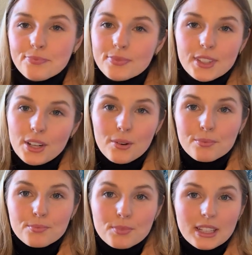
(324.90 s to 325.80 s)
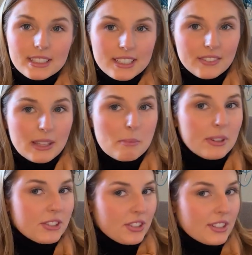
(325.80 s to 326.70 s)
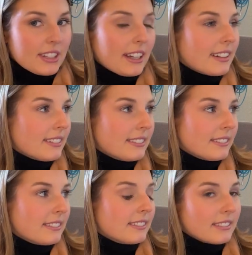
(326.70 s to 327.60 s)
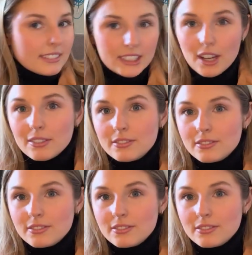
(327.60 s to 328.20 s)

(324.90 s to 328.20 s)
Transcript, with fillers: you know, relatively, but there's just like stuff.